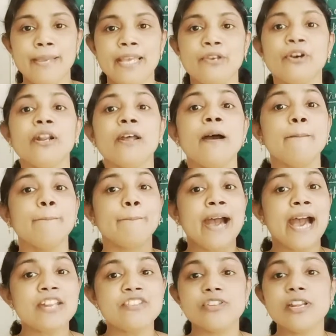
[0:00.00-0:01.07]
or
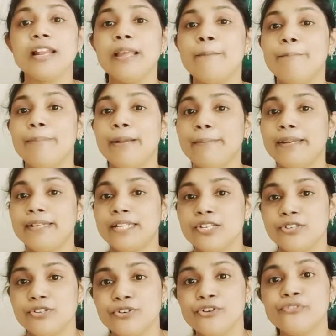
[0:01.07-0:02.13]
partial
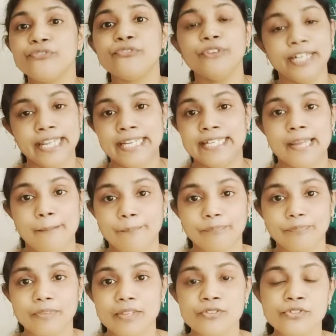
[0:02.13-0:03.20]
implementation of data.
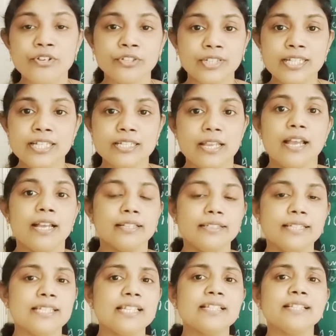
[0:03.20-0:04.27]
So this
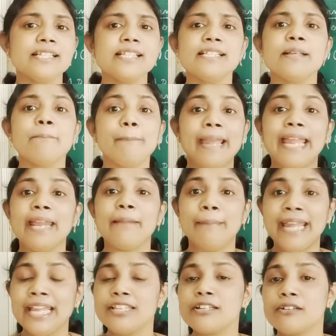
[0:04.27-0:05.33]
is the
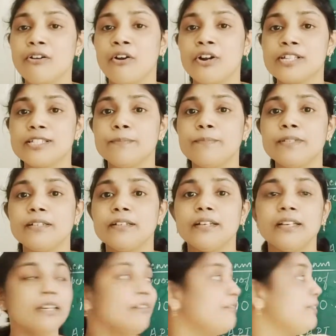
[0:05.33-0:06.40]
major concept
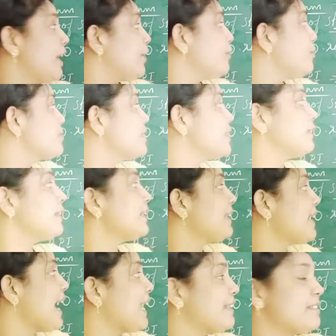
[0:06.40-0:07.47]
we are using the
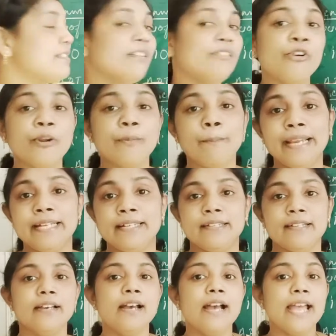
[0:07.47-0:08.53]
character or byte.
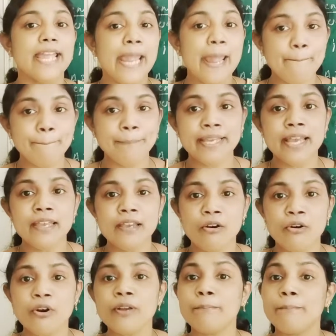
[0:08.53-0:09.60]
API
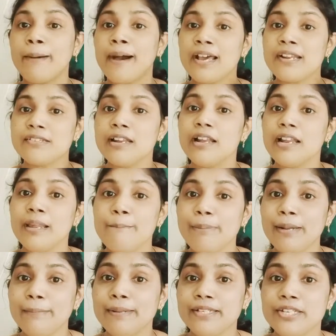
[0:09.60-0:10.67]
or partial
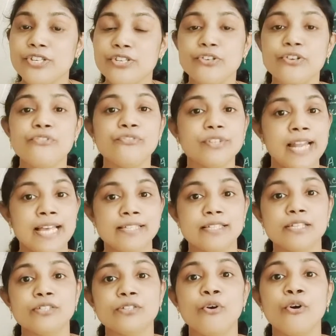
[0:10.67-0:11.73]
implementation of
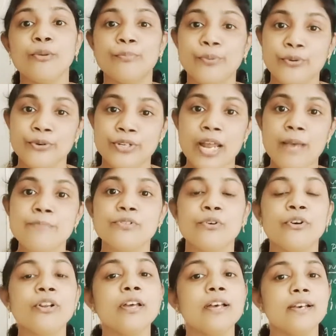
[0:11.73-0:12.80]
classes or programs or